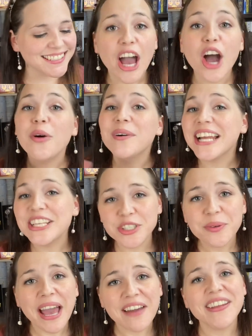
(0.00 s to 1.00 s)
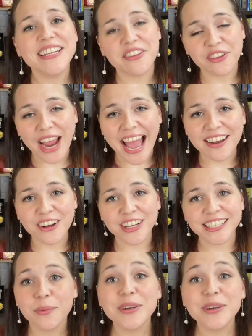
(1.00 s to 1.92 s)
Oh, and I do have another add-on,